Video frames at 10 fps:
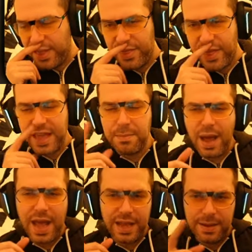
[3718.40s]
they
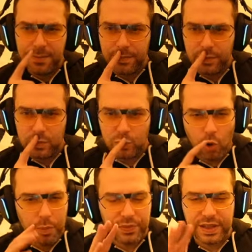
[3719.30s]
may
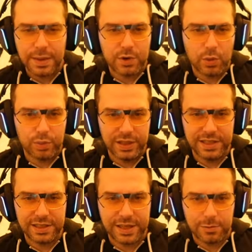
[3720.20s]
drop the game
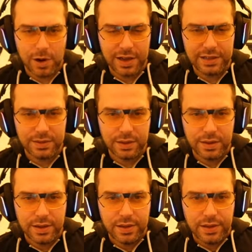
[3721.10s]
completely, right?
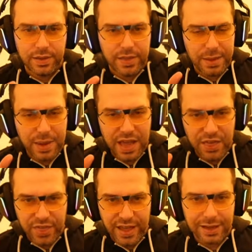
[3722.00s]
They may
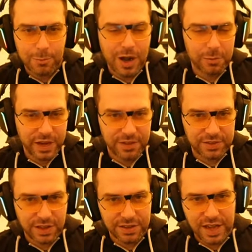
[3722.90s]
think, well, we have
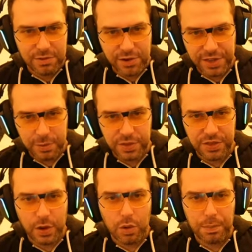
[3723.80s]
done everything
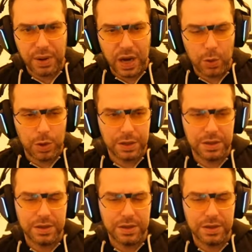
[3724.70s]
within our power.